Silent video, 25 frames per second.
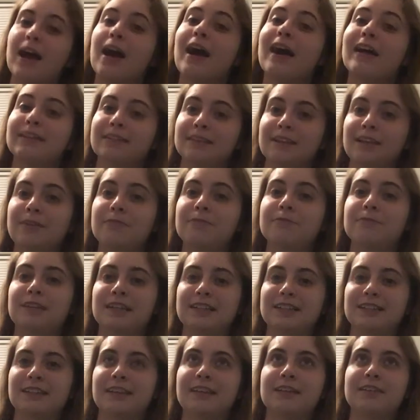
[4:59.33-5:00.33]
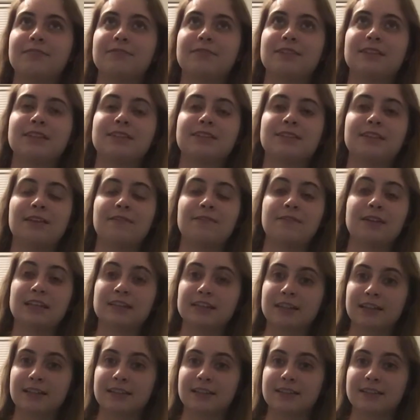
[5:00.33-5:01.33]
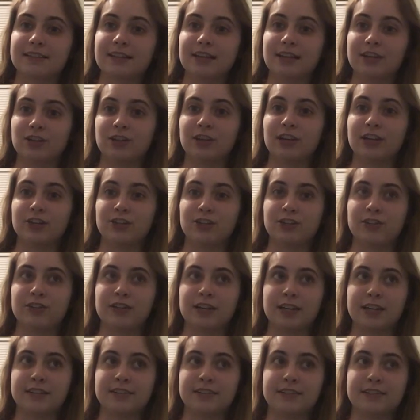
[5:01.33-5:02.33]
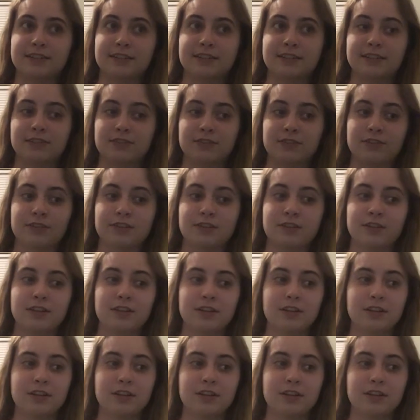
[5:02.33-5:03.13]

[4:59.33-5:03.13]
I love Venli. Venli is Eshonai's sister.